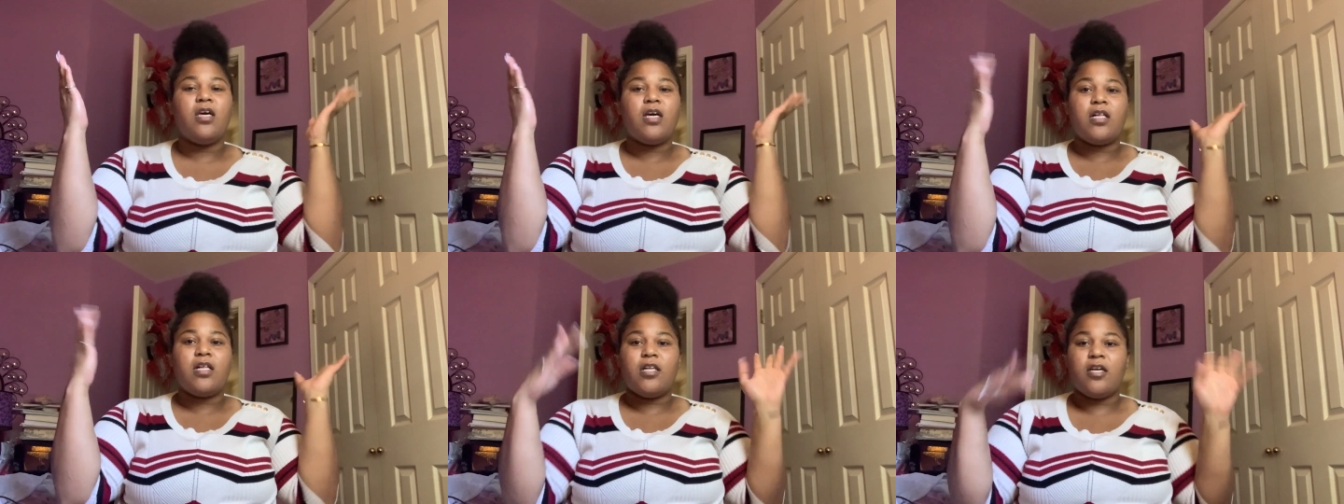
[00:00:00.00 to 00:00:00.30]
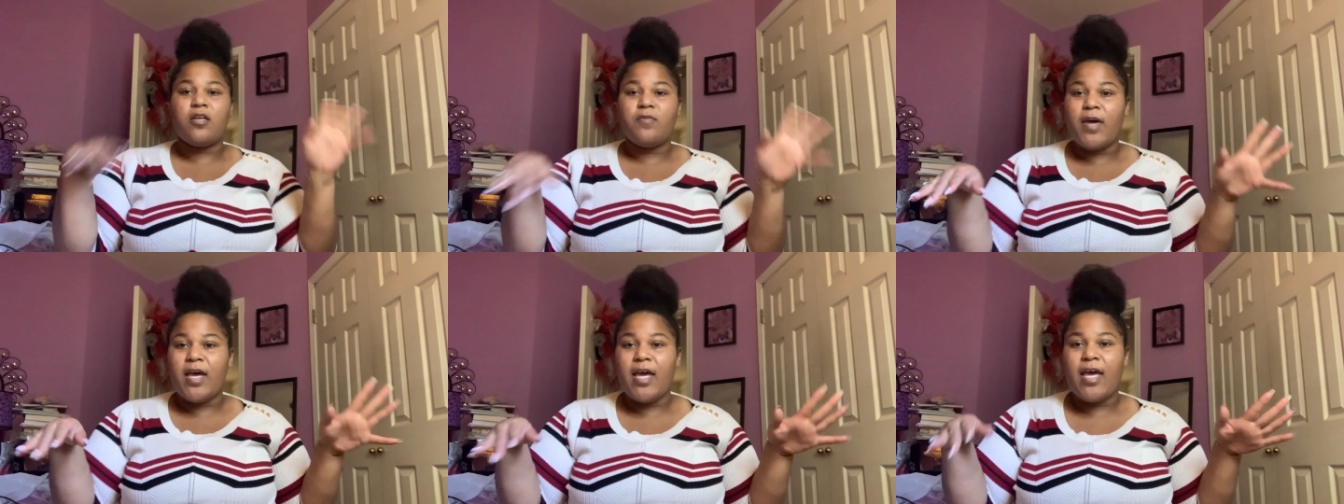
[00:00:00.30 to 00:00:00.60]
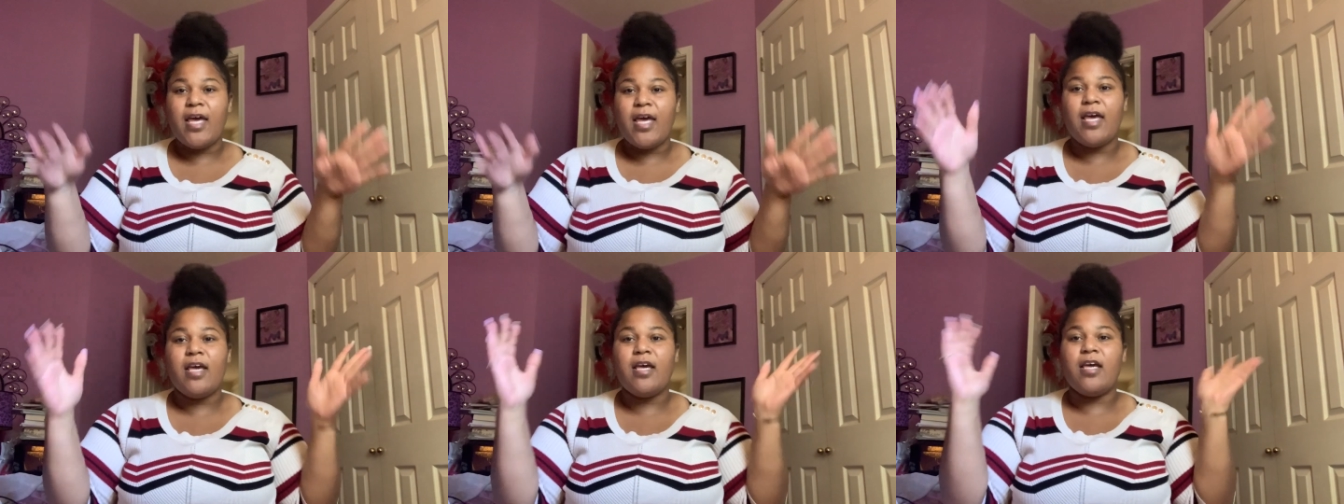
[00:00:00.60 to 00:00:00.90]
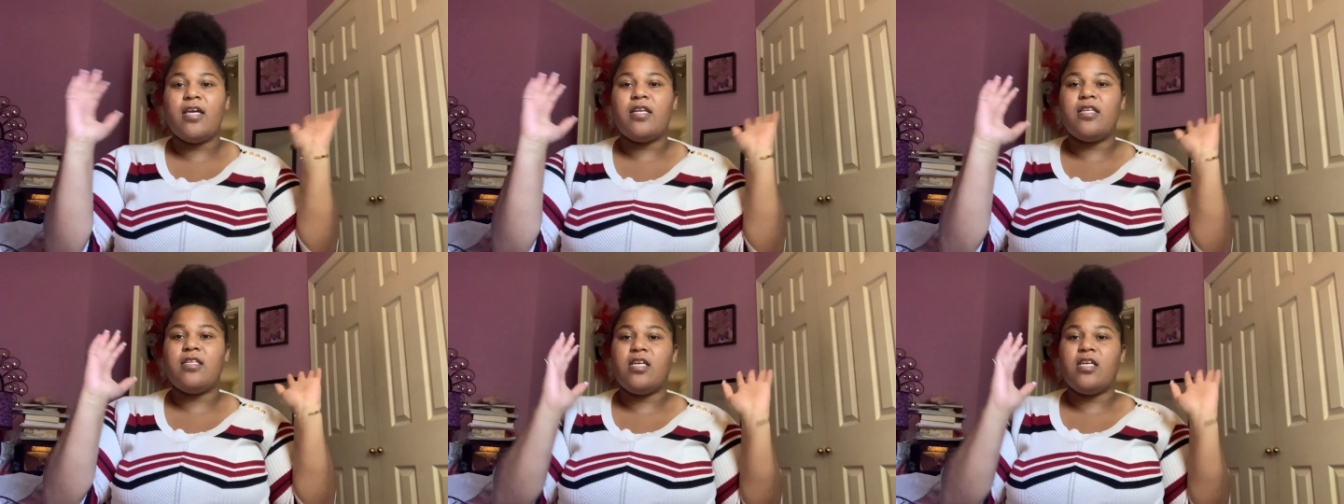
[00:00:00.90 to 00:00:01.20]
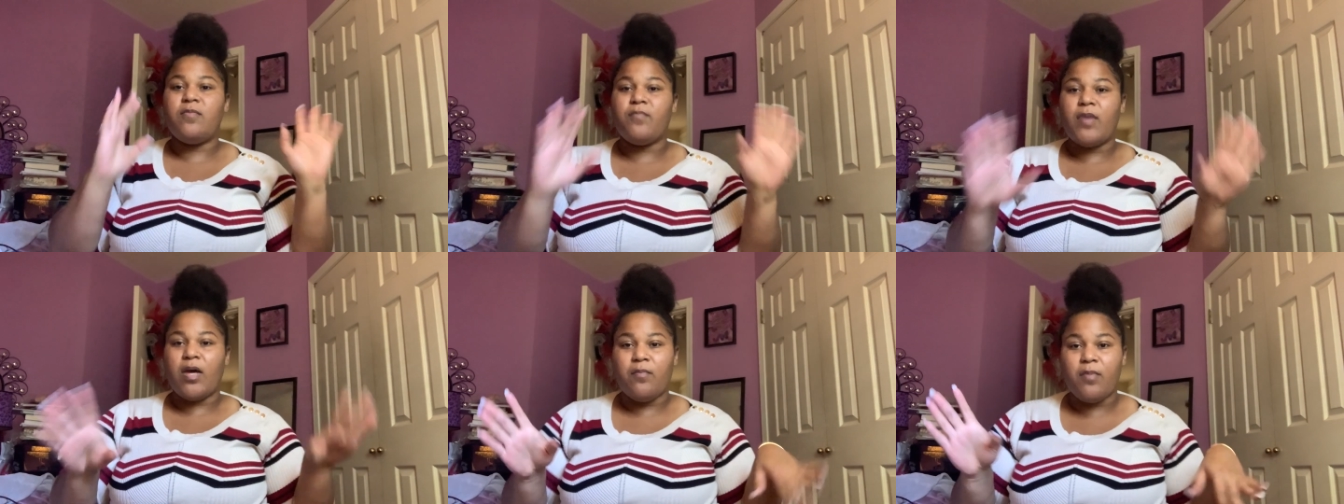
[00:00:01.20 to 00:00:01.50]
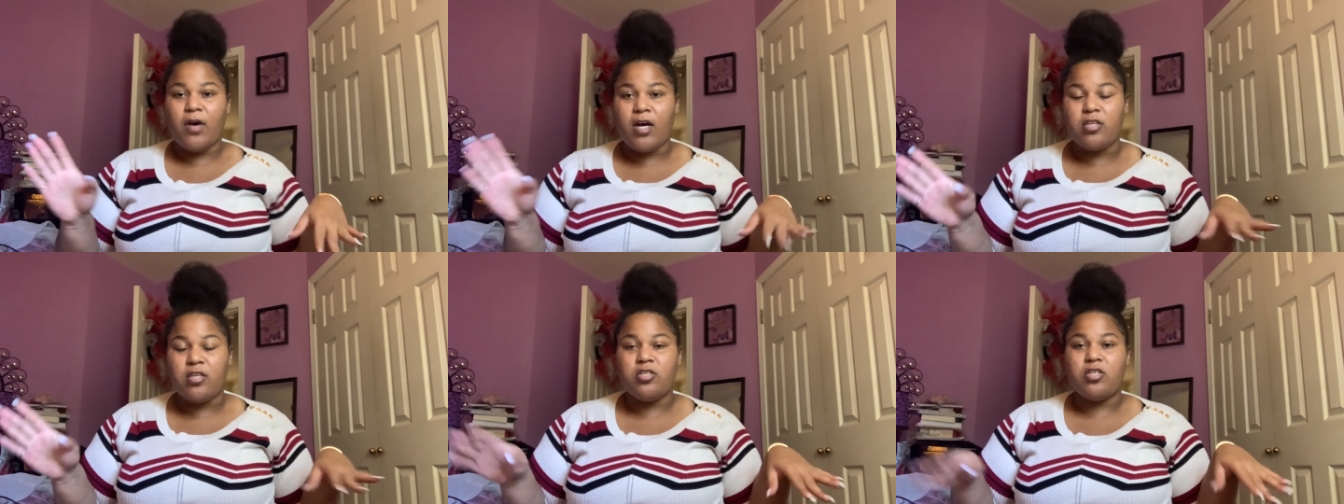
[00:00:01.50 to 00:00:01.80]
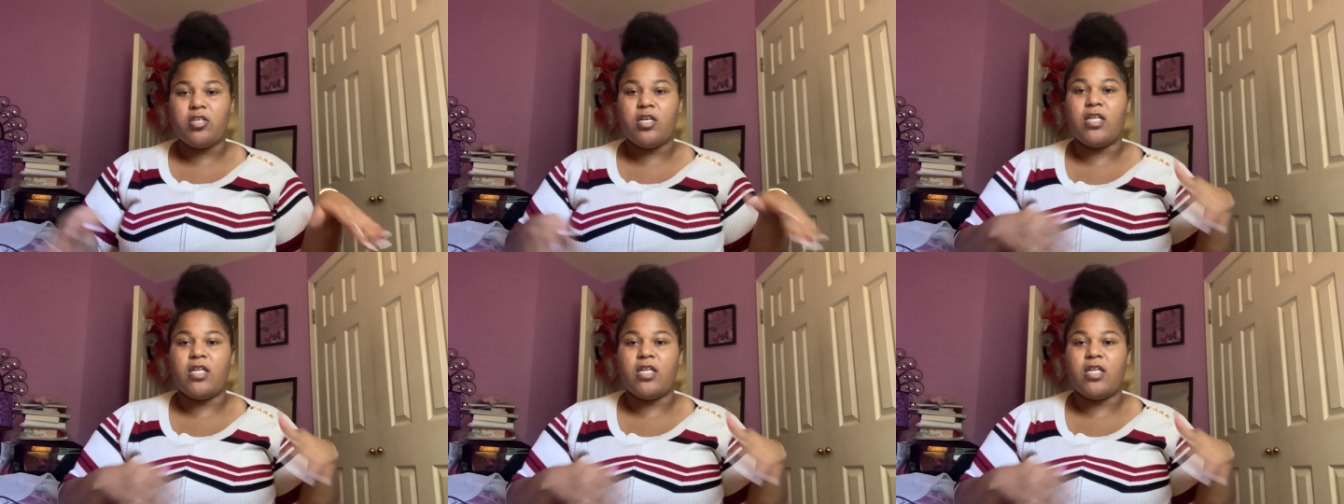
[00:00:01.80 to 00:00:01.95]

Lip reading: cleared my head, did my mantra,